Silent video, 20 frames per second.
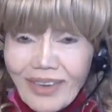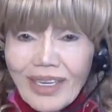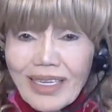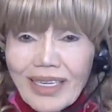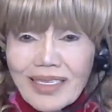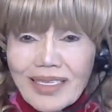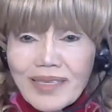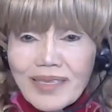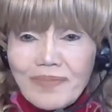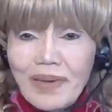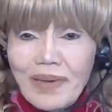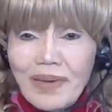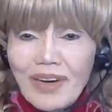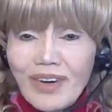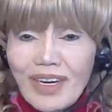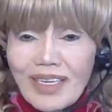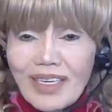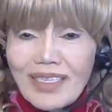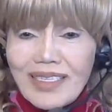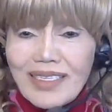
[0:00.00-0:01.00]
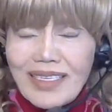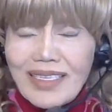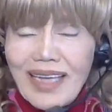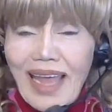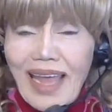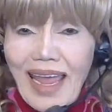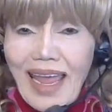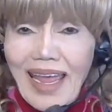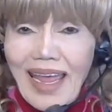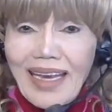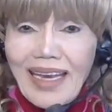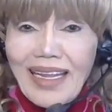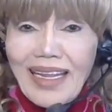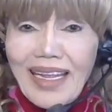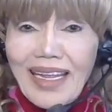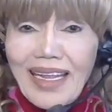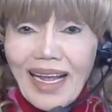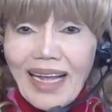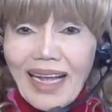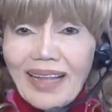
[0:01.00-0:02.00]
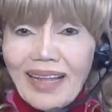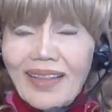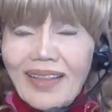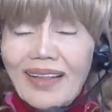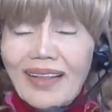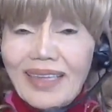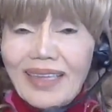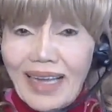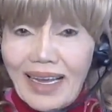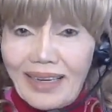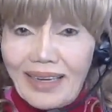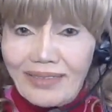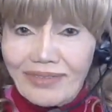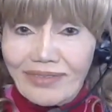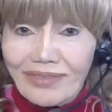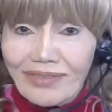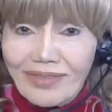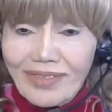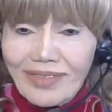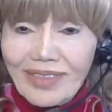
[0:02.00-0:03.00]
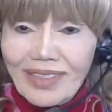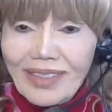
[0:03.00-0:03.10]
experienced any other life